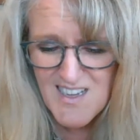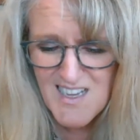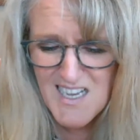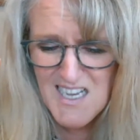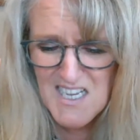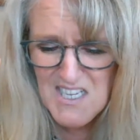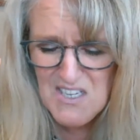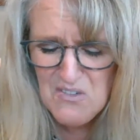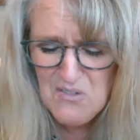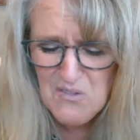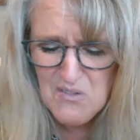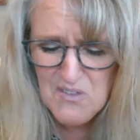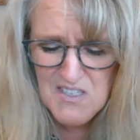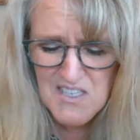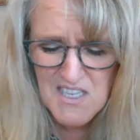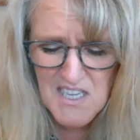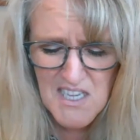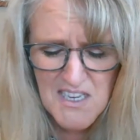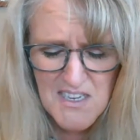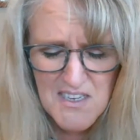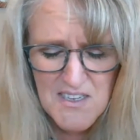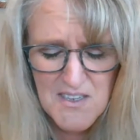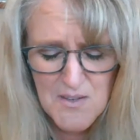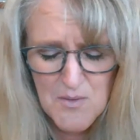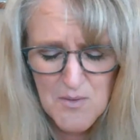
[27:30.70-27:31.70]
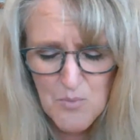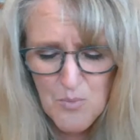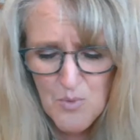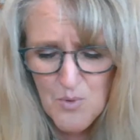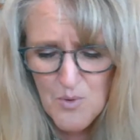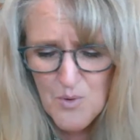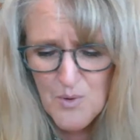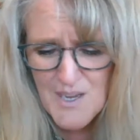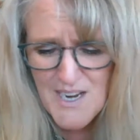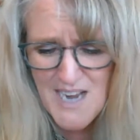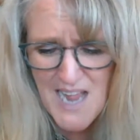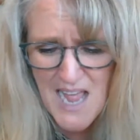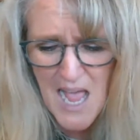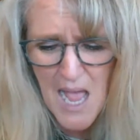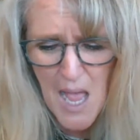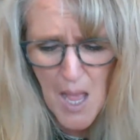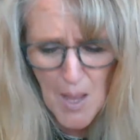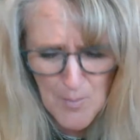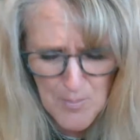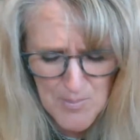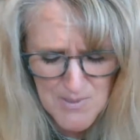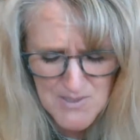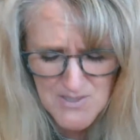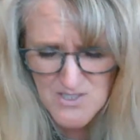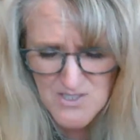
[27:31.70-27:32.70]
"I don't get it. What
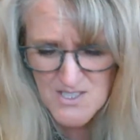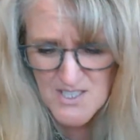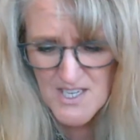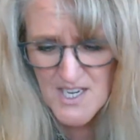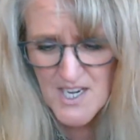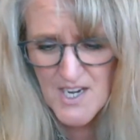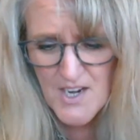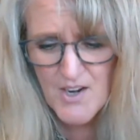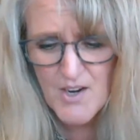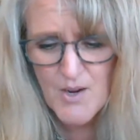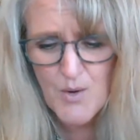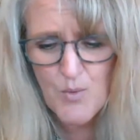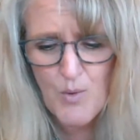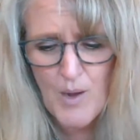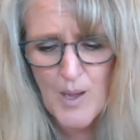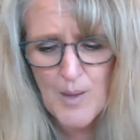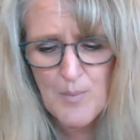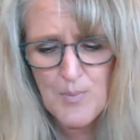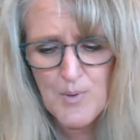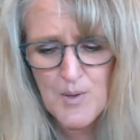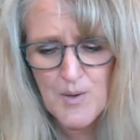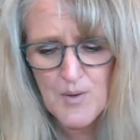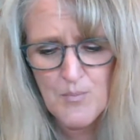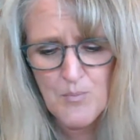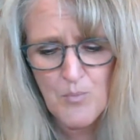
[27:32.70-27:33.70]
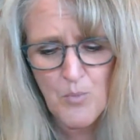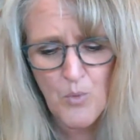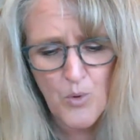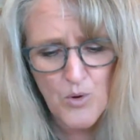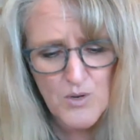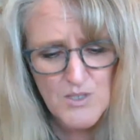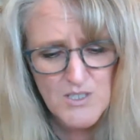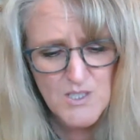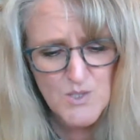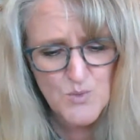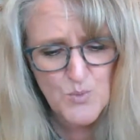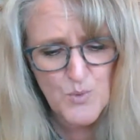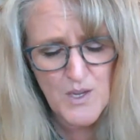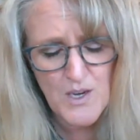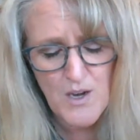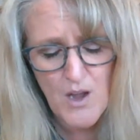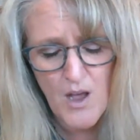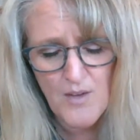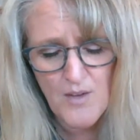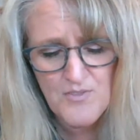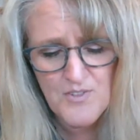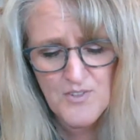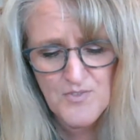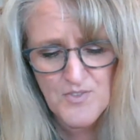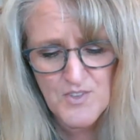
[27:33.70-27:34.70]
happened?" said Harry, wiping more sweat
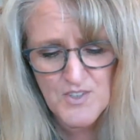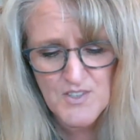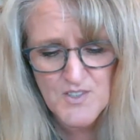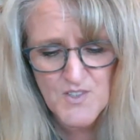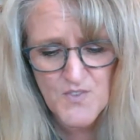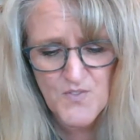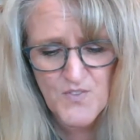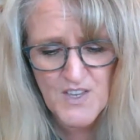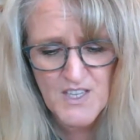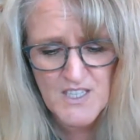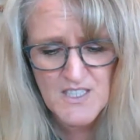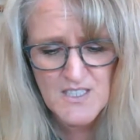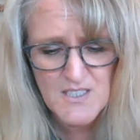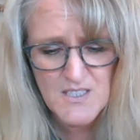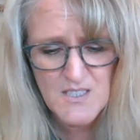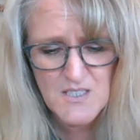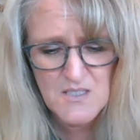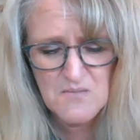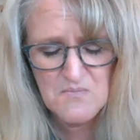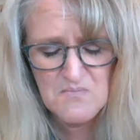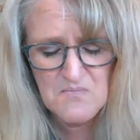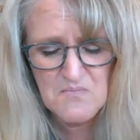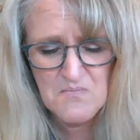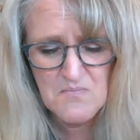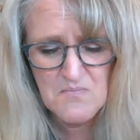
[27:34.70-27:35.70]
off of his face.